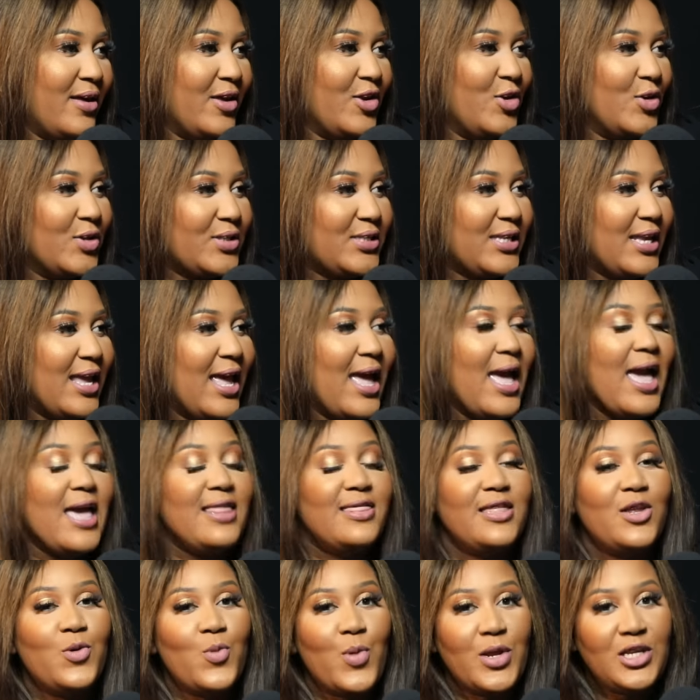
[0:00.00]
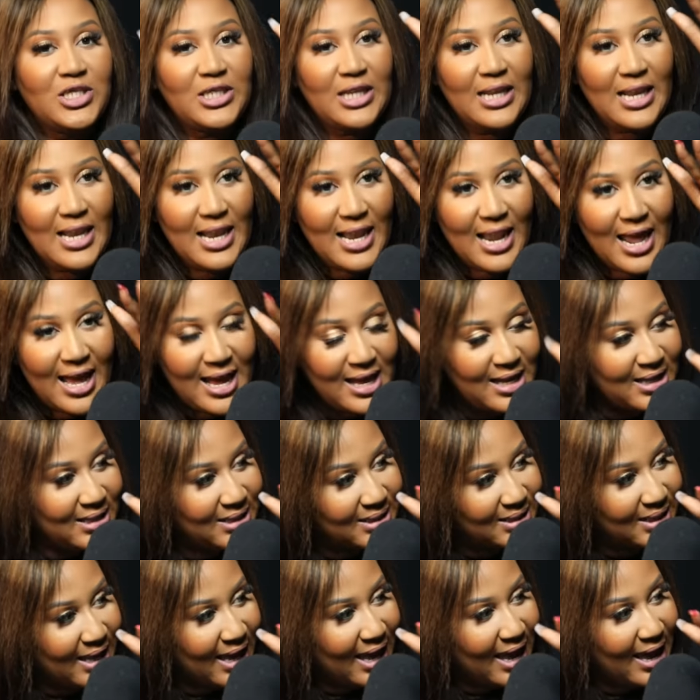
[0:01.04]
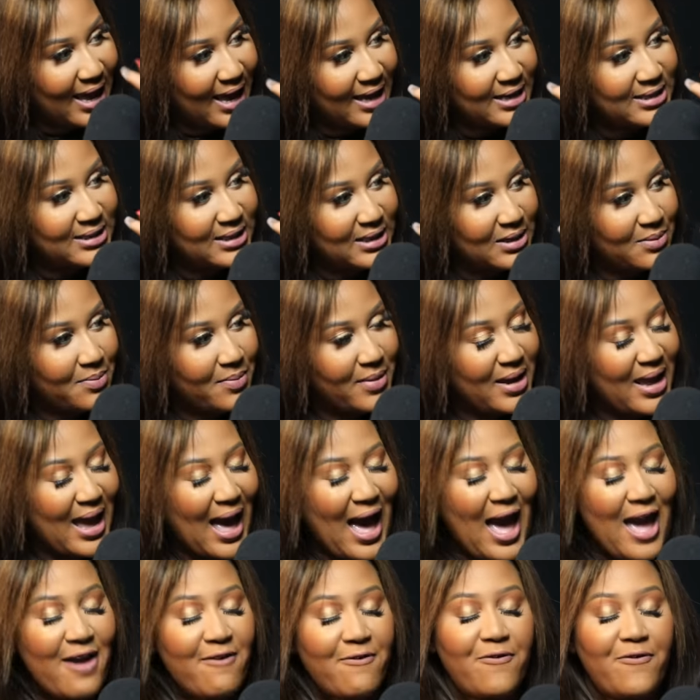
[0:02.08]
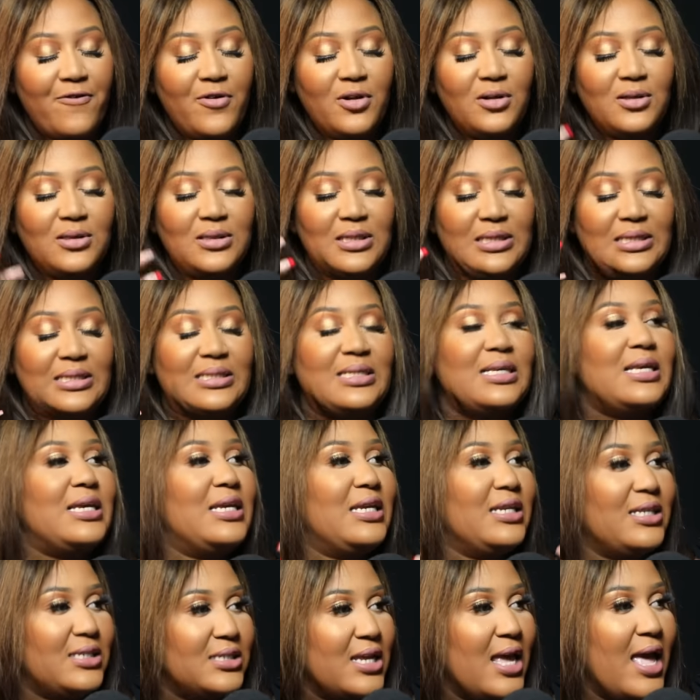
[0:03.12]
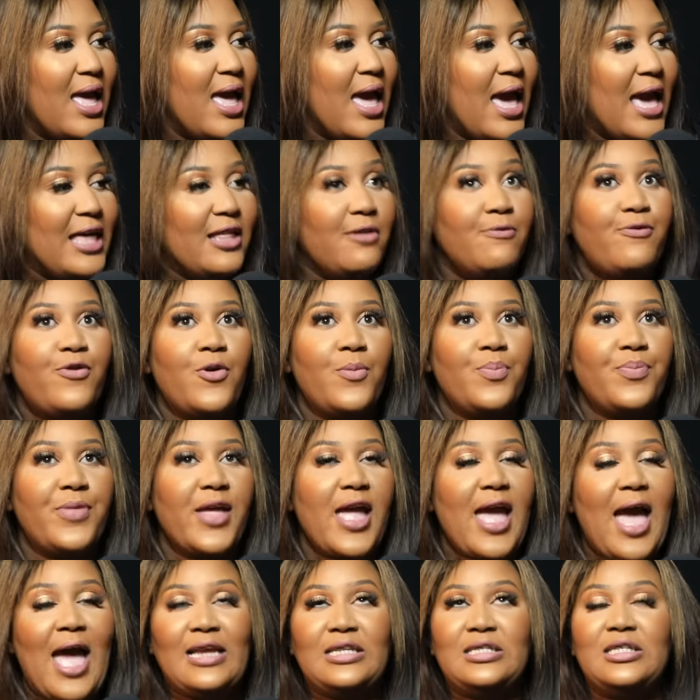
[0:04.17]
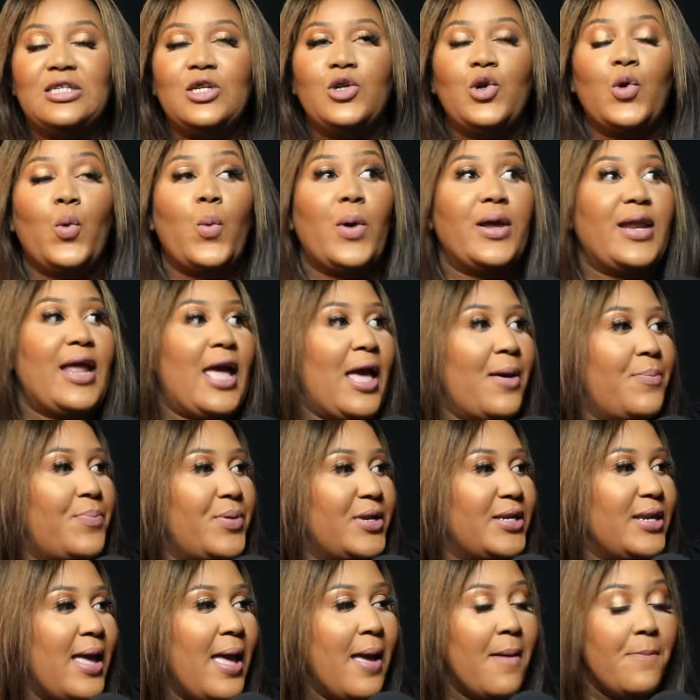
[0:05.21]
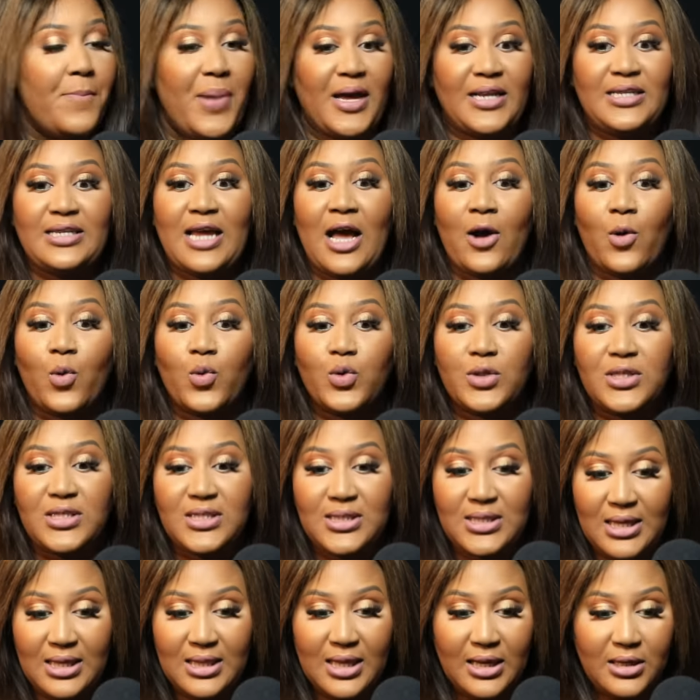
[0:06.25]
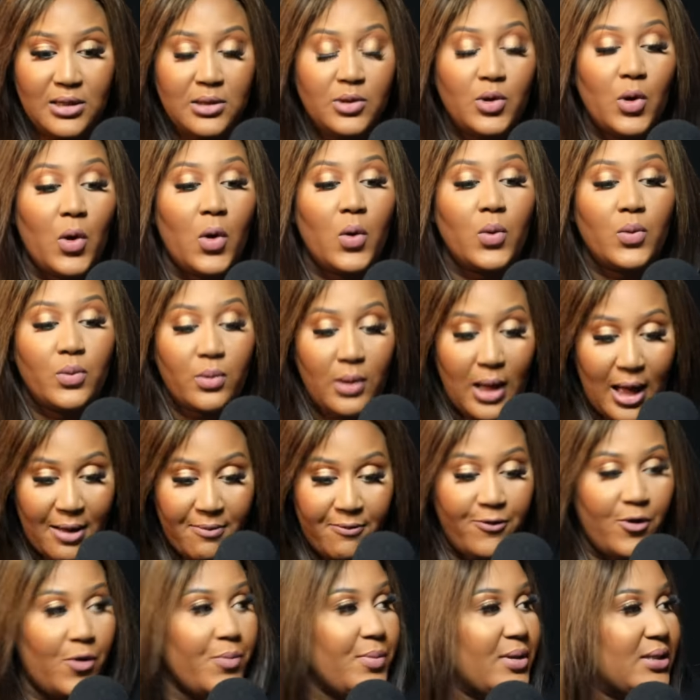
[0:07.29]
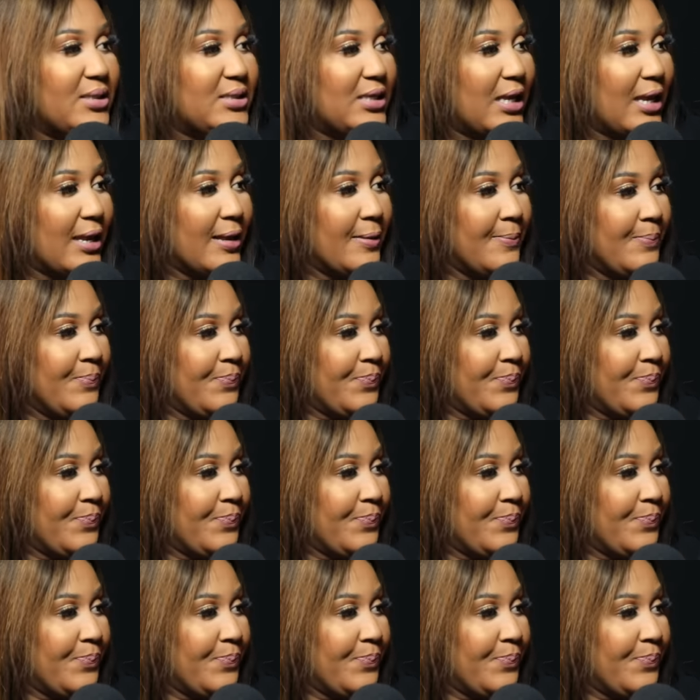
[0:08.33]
You see, and then when she lays her hand in me, I feel this heat. And then from there, I didn't know what happened, but I could see that, no, I'm vomiting.